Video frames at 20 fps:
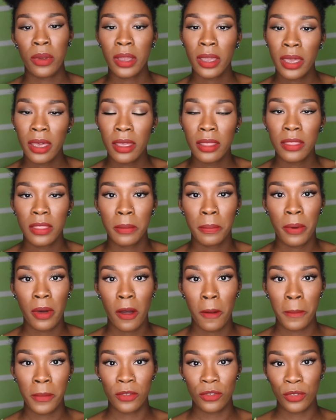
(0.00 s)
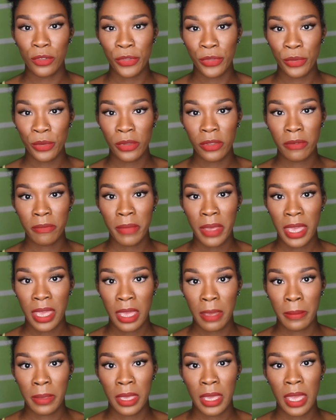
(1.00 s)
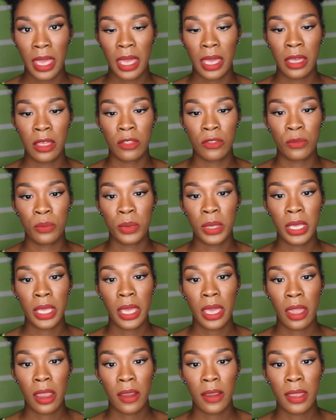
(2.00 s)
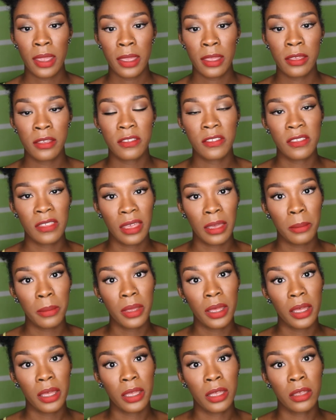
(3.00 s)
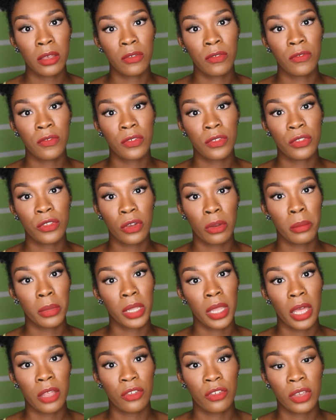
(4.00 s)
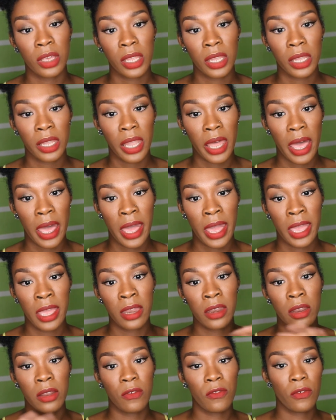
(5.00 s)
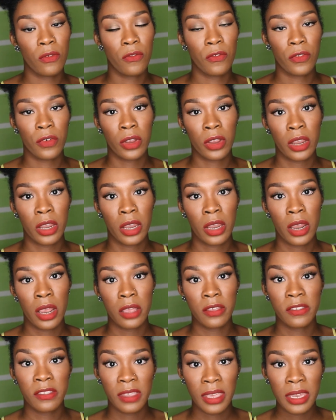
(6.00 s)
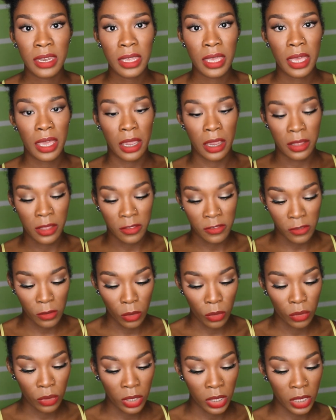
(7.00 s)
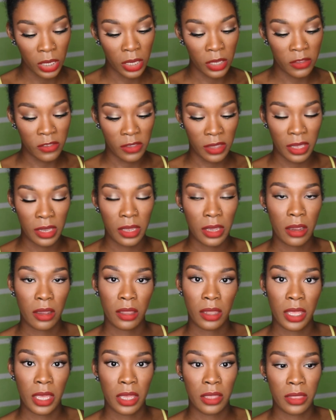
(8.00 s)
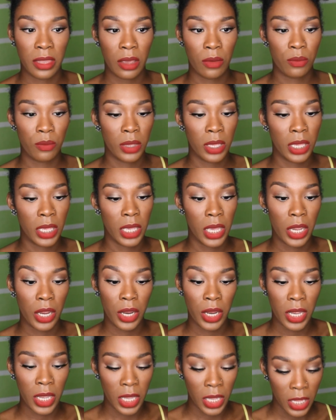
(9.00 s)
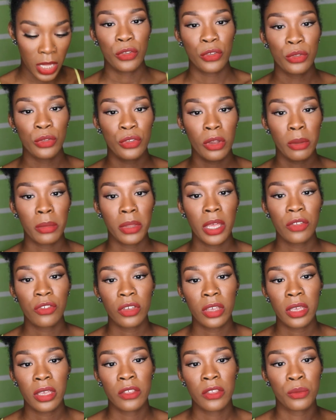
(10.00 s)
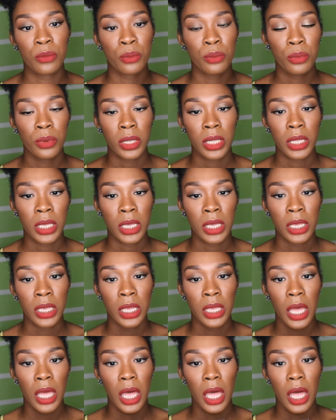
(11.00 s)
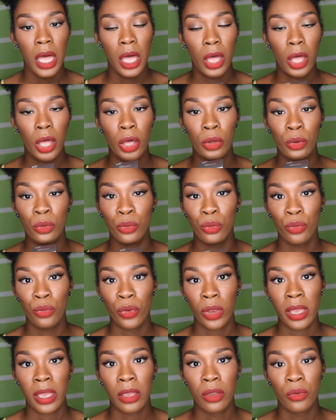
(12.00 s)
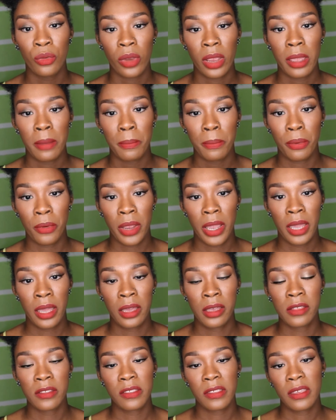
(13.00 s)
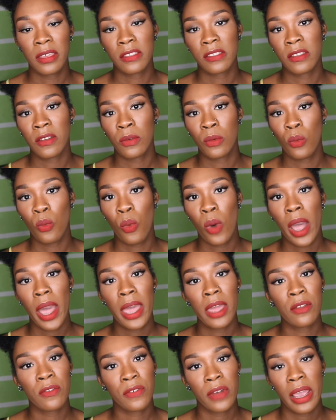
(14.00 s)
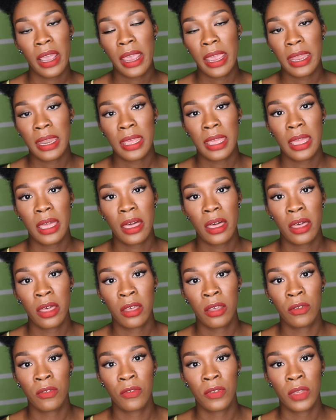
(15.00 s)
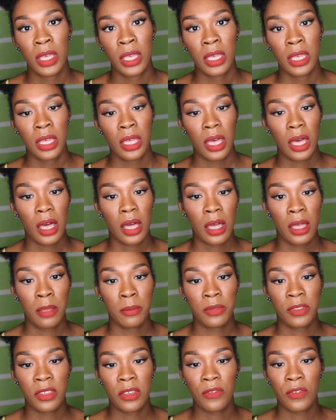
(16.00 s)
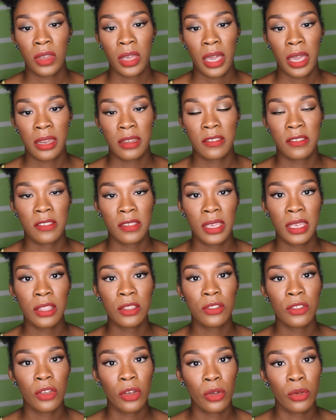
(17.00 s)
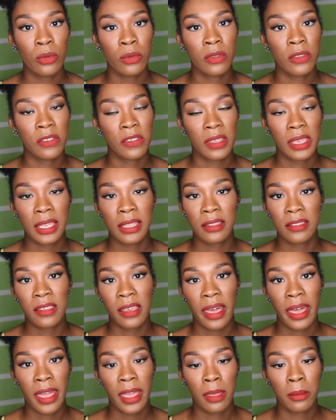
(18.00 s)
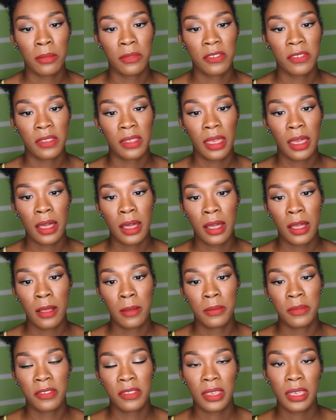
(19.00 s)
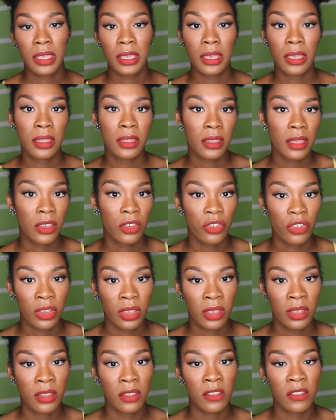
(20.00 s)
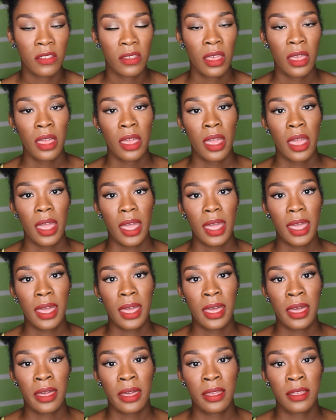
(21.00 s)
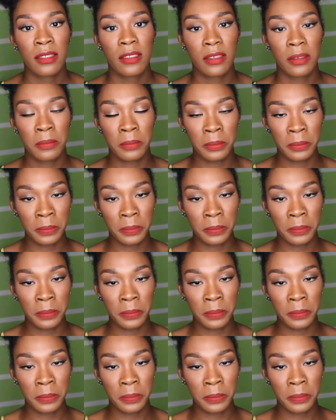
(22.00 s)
work at the Palmetto School of Miami, and we carry some of Dermalogica line for skincare. That's the only skincare line that we carry. So Dermalogica is really a great, great brand. It's a wide variety of different kind of skin tones, skin types, skin conditions, and